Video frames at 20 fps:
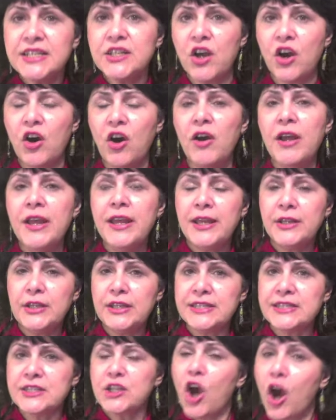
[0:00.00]
now
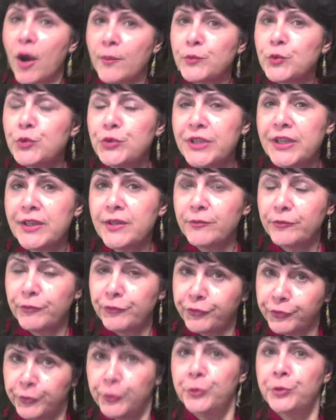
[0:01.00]
it's come to the
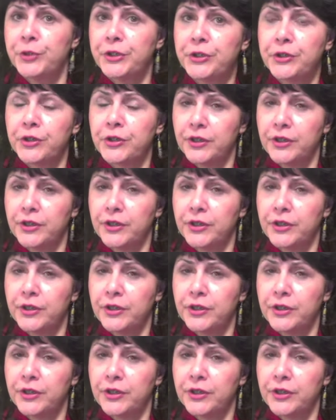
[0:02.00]
full.